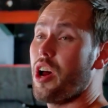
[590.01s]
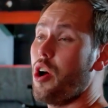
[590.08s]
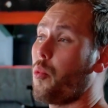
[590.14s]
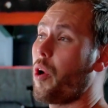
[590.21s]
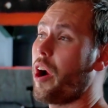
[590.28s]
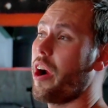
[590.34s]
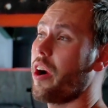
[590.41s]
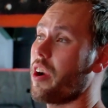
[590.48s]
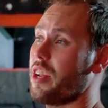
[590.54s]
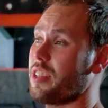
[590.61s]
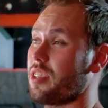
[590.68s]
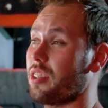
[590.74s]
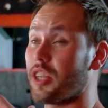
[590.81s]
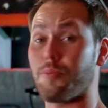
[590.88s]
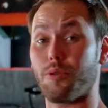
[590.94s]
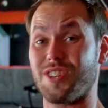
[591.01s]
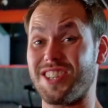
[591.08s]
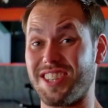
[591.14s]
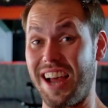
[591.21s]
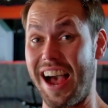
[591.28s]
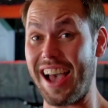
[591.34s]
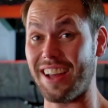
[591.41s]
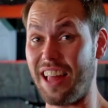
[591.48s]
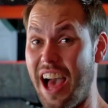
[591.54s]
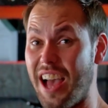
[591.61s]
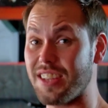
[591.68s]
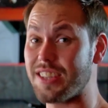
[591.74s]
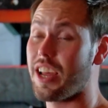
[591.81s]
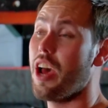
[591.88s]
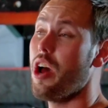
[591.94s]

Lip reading: where it's a little more stylized,